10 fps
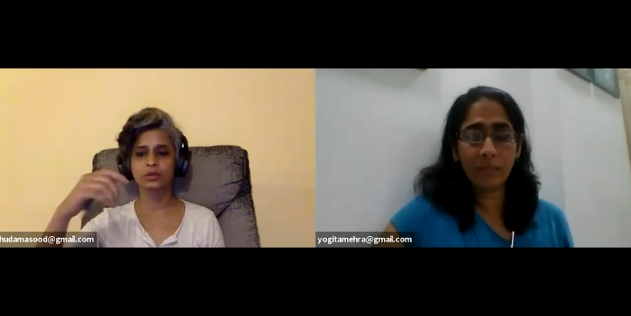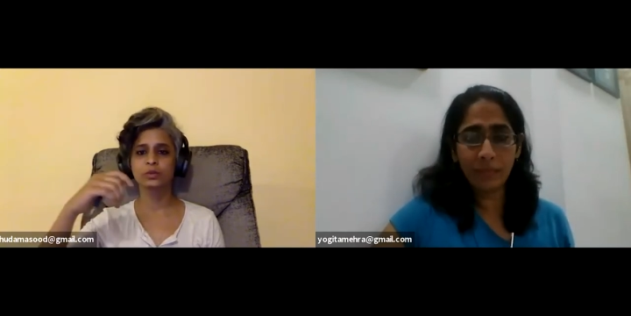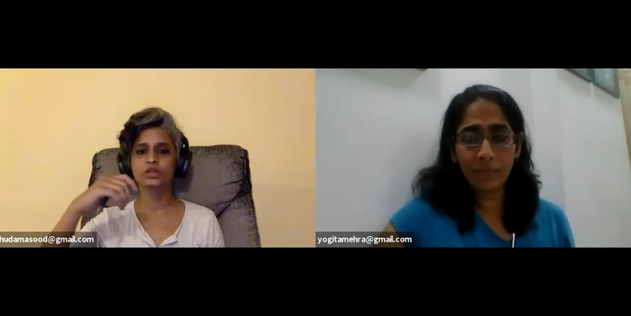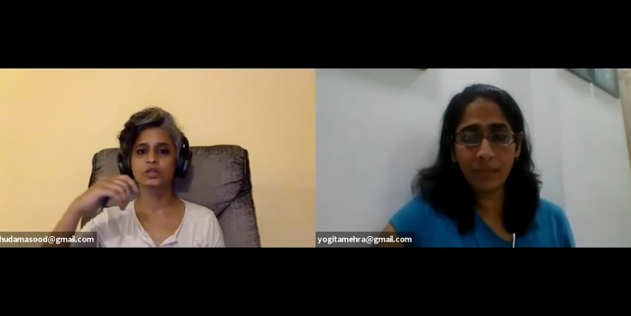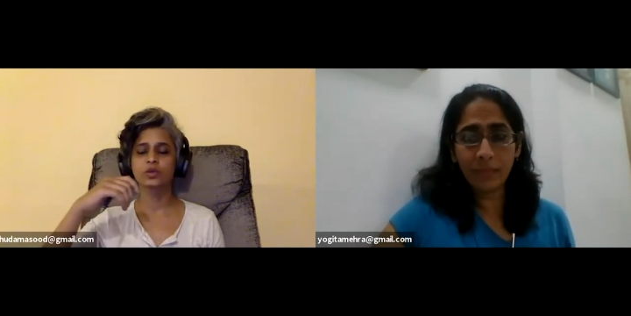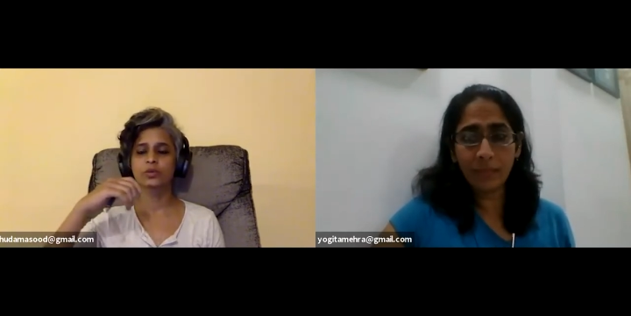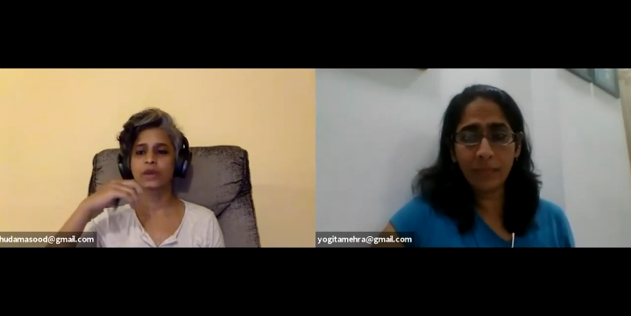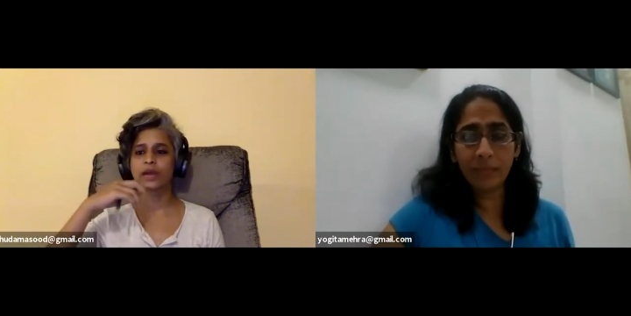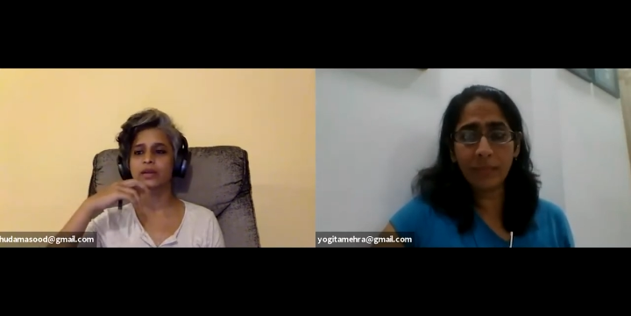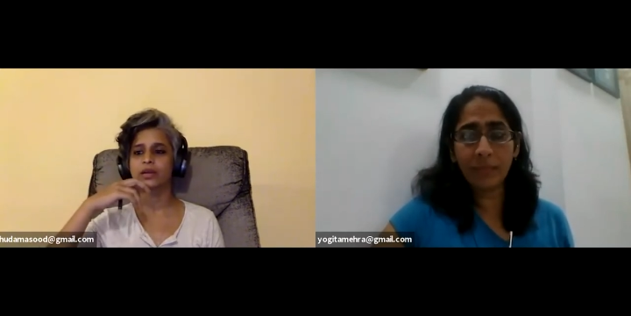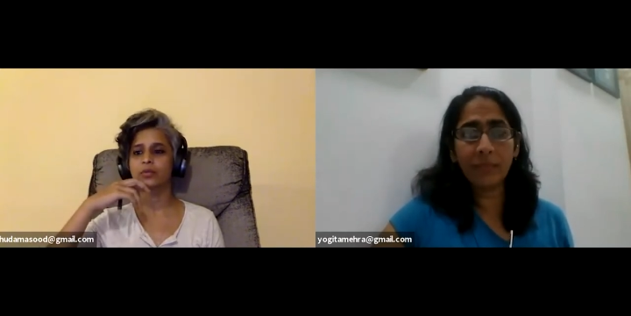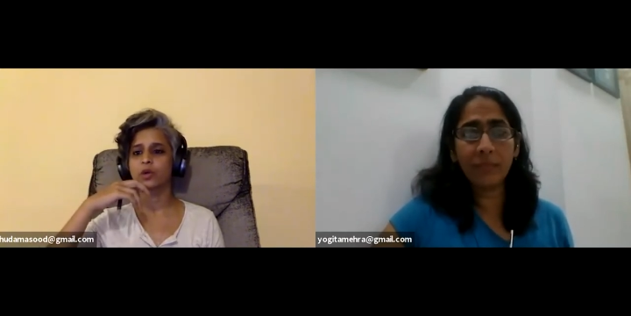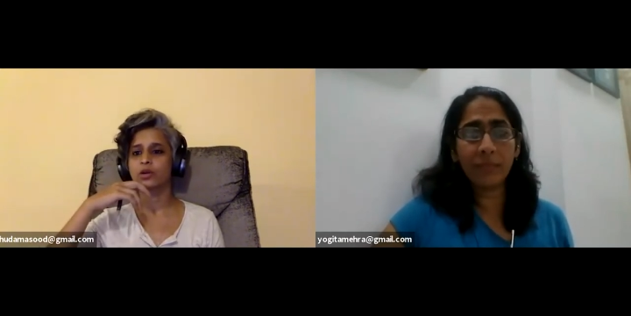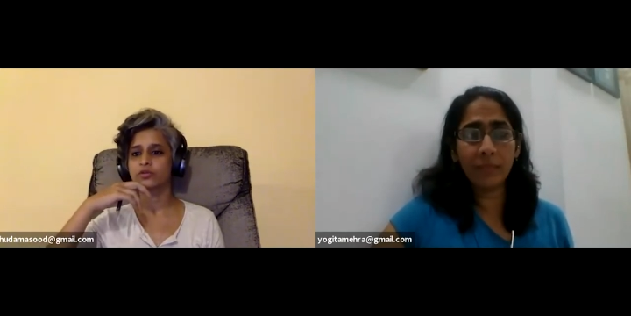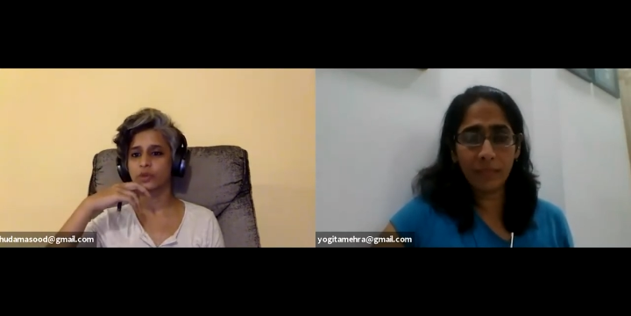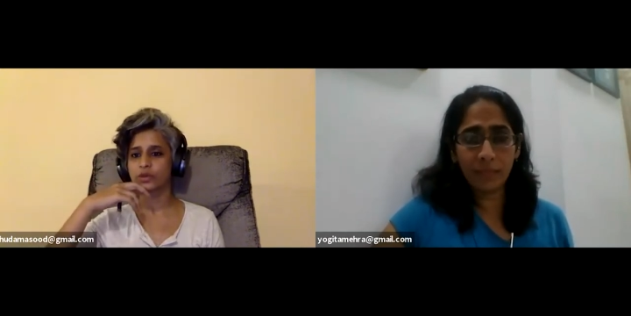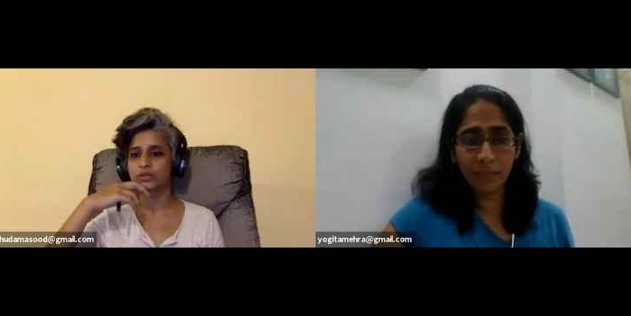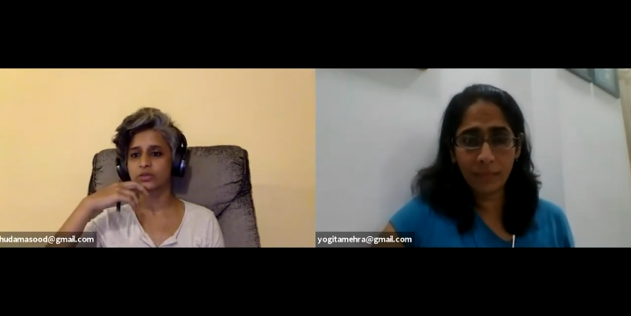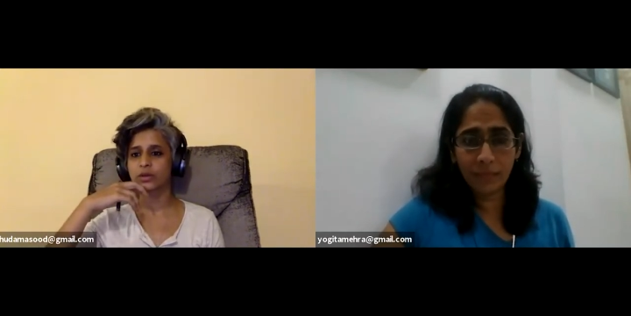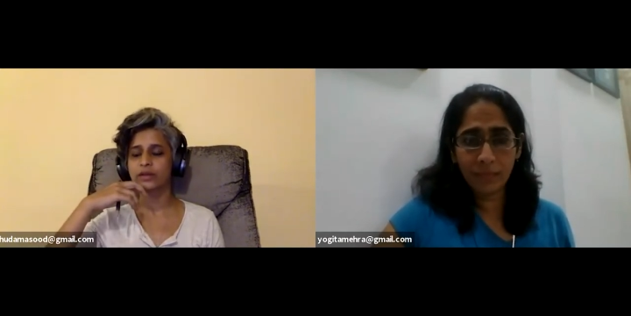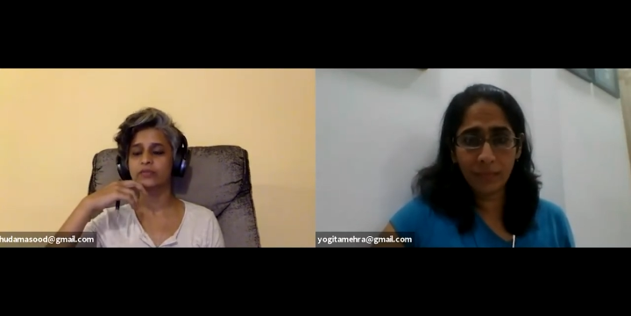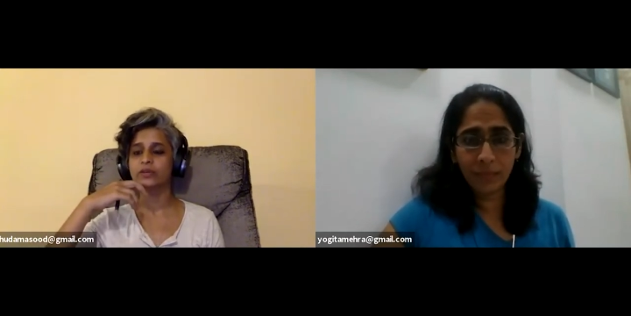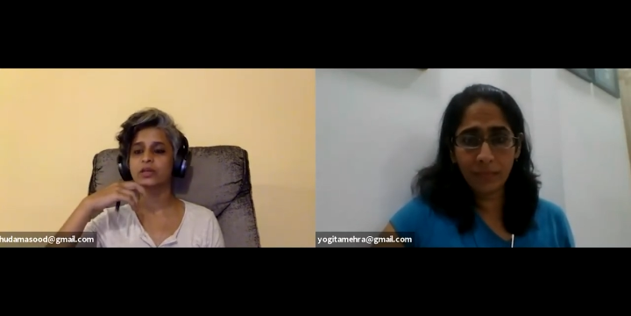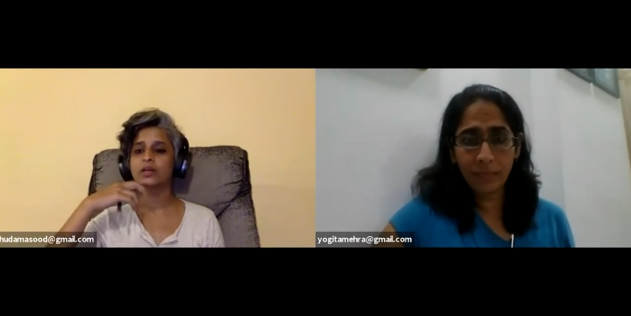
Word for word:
Speaker 1: which is what Brian had bought for his wife.